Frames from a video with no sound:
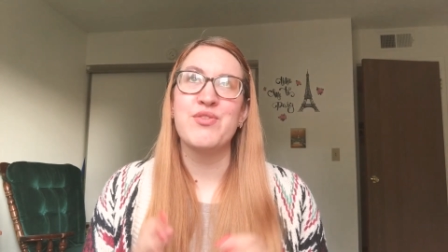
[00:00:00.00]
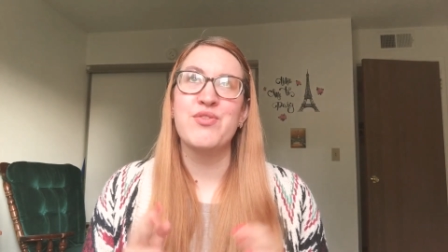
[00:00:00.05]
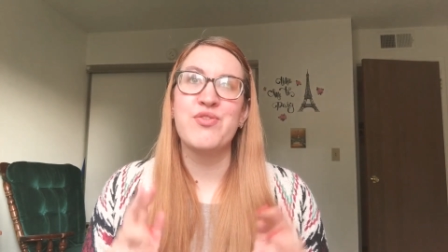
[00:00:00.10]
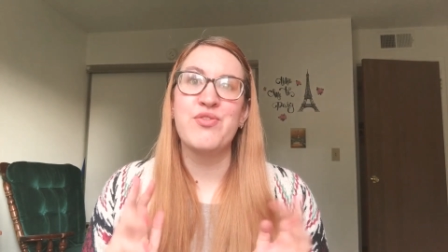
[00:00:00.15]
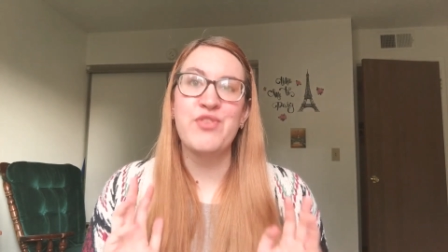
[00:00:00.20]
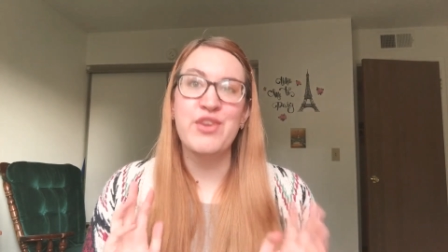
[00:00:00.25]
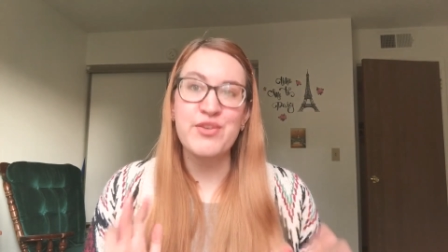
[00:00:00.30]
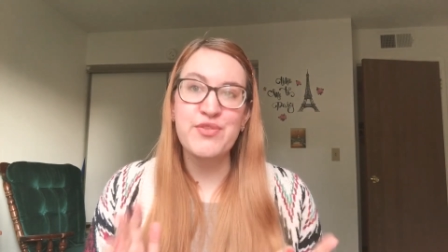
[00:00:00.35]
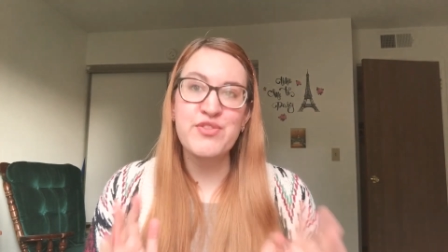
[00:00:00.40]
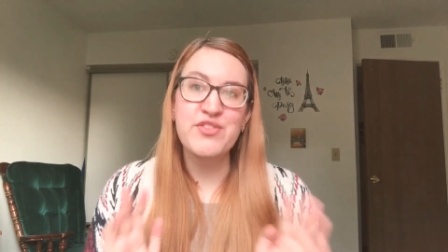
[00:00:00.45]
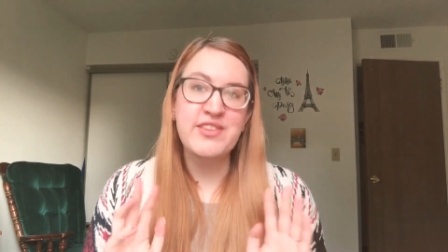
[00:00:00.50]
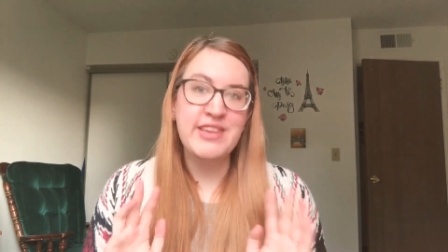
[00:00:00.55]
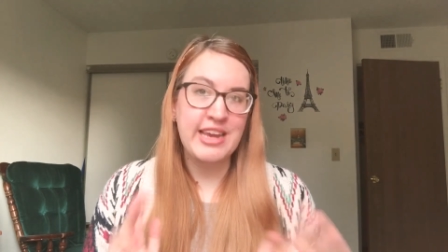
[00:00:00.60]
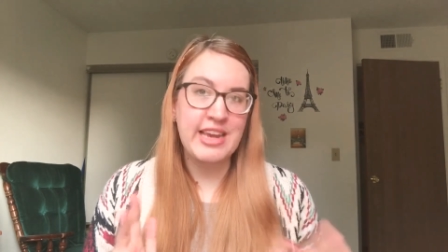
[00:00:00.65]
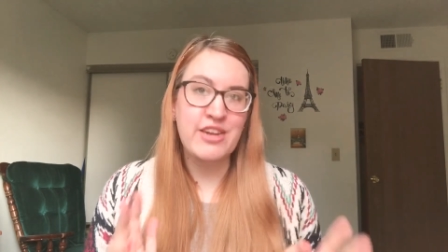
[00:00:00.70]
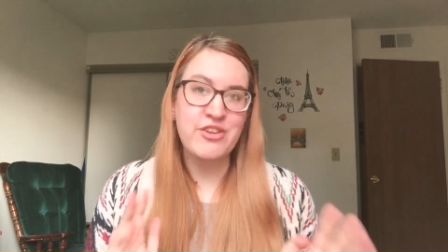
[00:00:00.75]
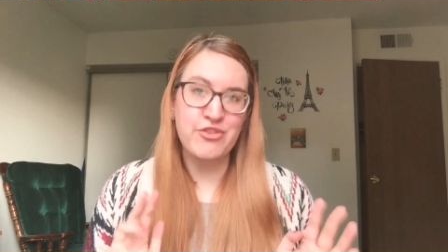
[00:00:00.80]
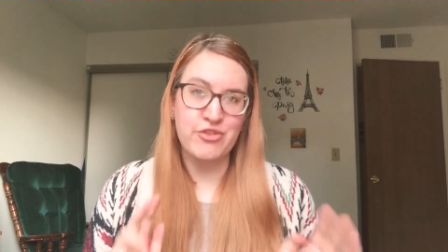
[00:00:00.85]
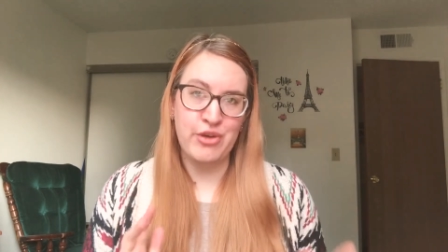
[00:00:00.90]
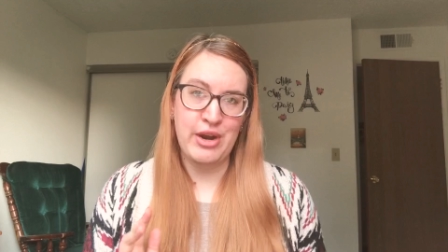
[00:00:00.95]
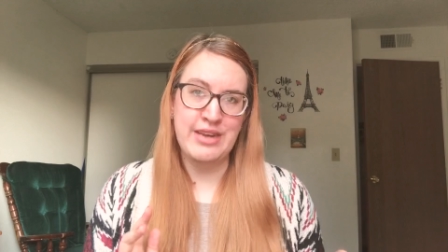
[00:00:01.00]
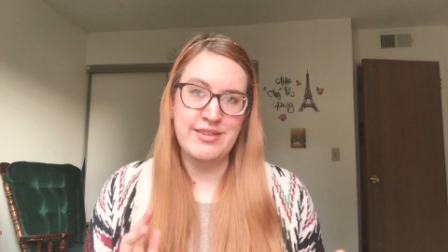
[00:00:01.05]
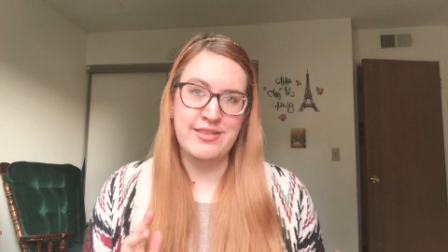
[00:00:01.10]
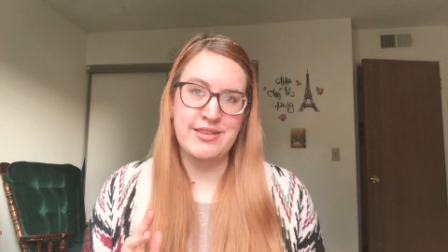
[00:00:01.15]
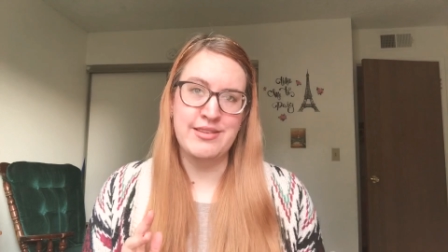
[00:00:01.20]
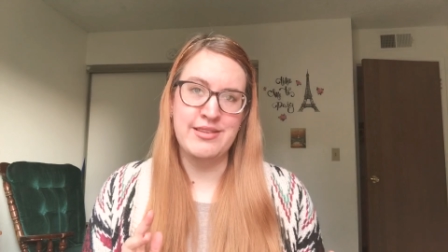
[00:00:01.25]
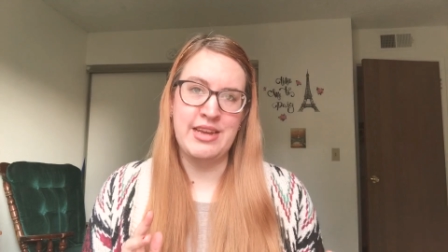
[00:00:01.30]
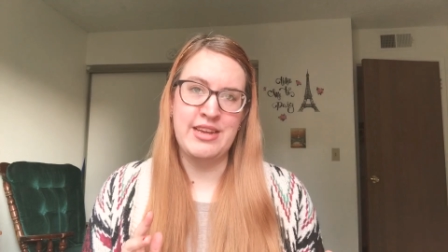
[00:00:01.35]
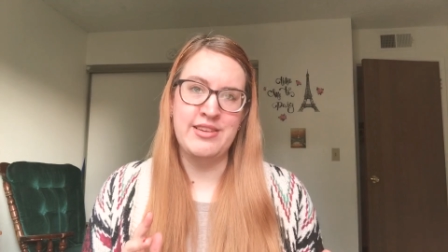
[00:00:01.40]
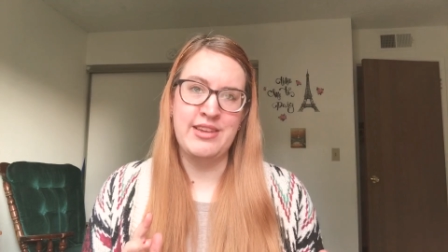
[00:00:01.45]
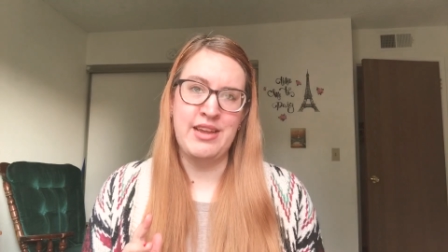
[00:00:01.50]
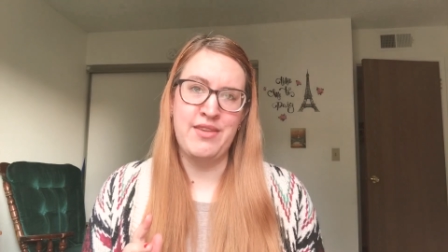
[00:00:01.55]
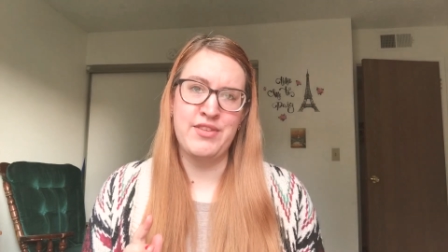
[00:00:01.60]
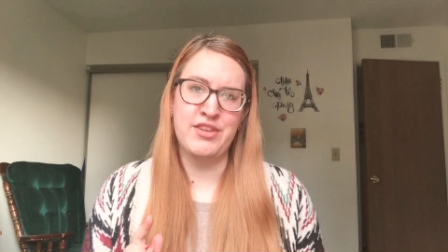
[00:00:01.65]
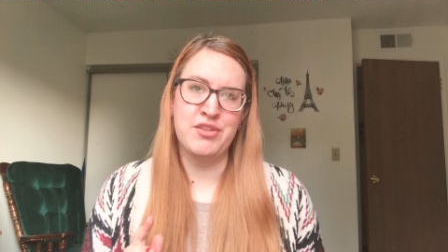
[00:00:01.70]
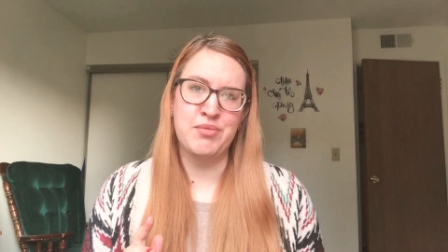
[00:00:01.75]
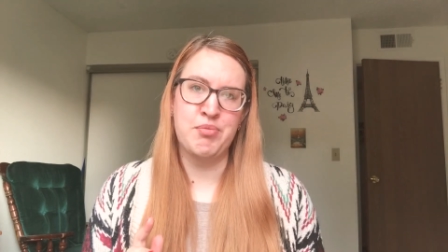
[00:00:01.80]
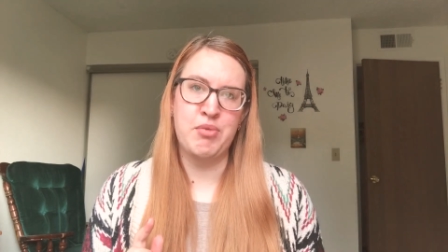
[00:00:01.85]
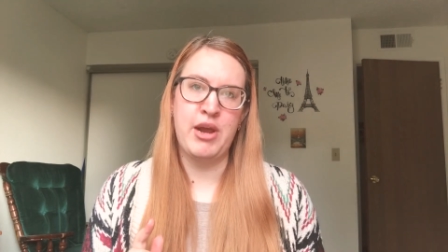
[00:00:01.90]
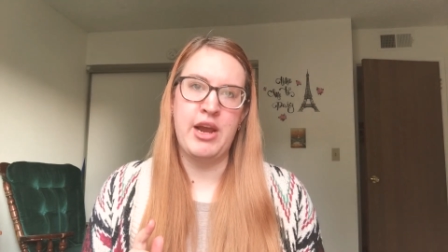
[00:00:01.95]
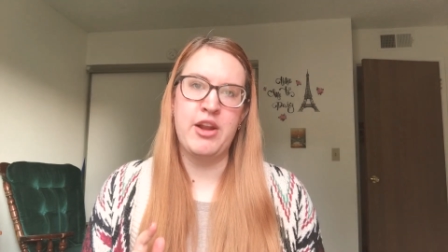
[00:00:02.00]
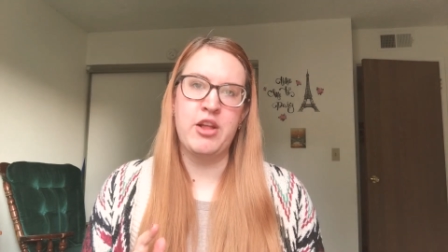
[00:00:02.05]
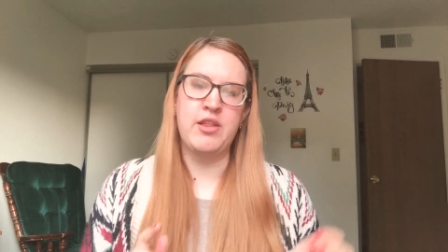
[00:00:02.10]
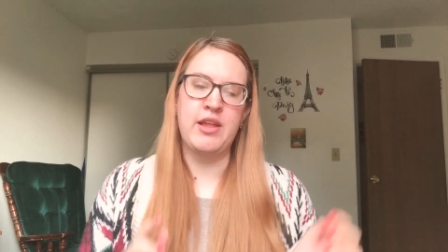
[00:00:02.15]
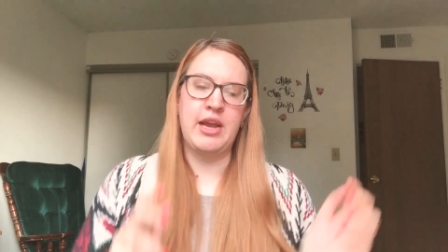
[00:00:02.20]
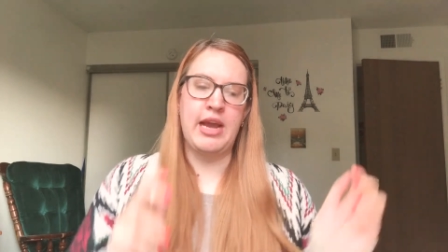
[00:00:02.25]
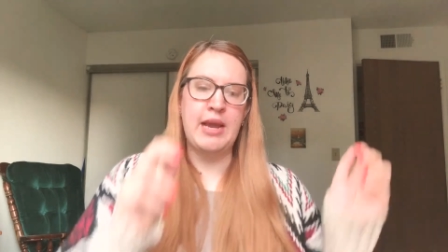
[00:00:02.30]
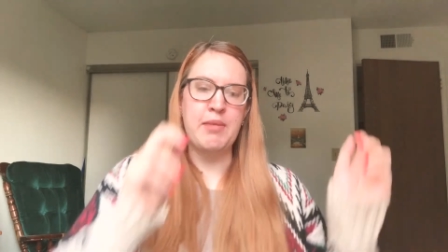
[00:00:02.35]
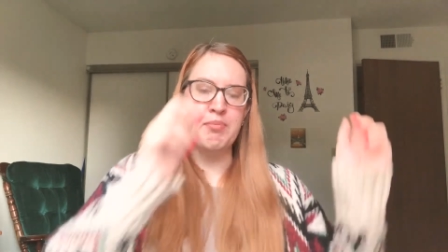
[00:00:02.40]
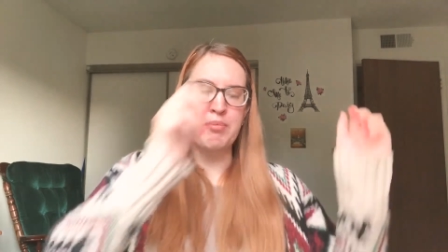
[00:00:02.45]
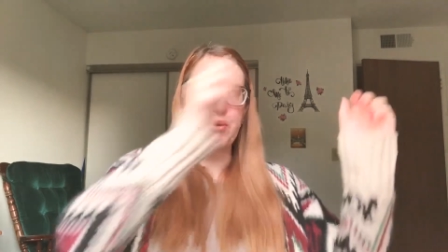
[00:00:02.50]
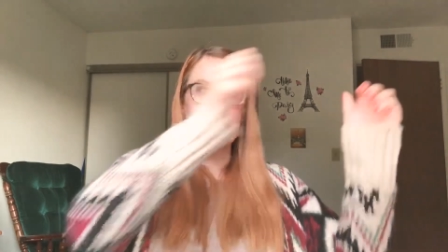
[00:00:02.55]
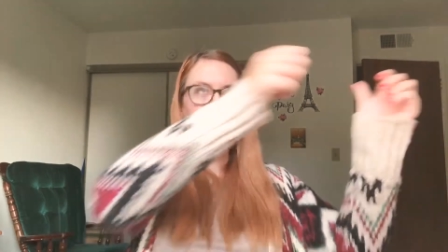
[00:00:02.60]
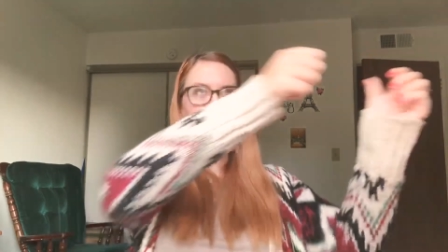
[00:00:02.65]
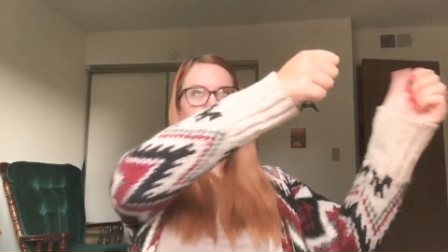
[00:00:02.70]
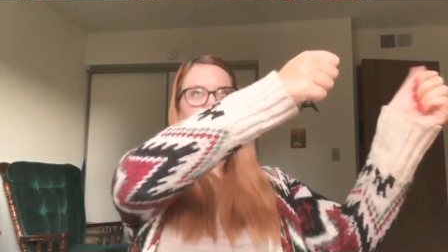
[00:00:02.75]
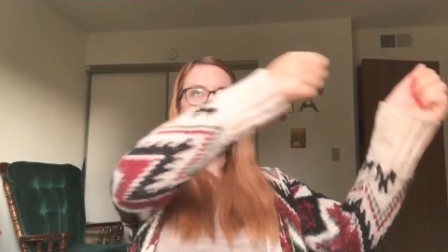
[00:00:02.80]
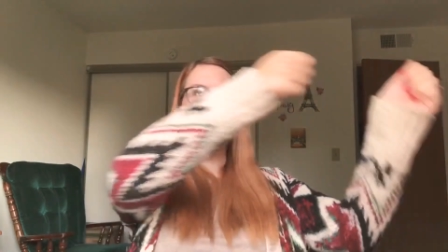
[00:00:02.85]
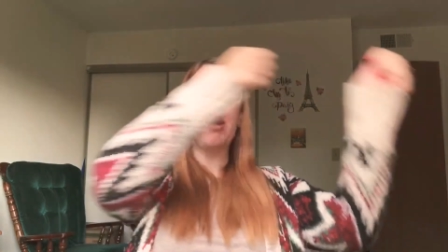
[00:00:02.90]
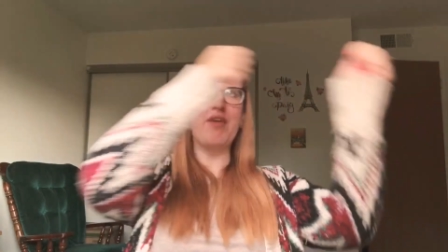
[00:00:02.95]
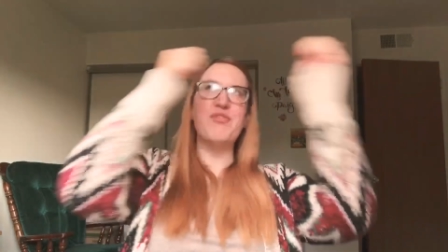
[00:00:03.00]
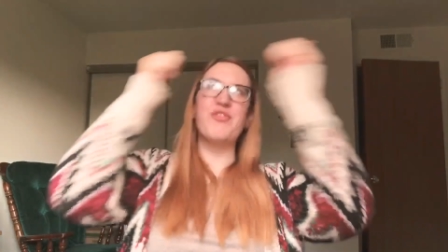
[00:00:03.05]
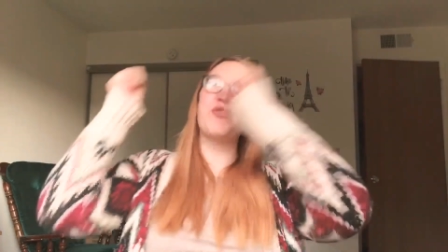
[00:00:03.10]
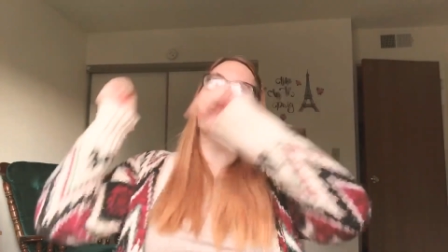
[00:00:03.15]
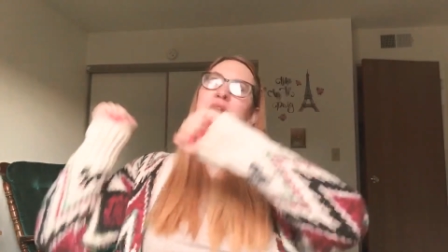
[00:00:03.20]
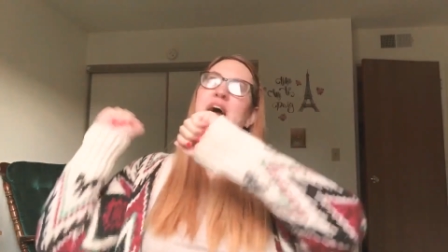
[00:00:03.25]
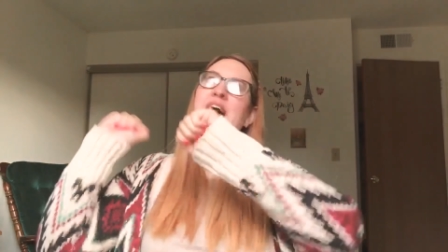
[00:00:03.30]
15 dresses at David's Bridal. Like I pulled them off the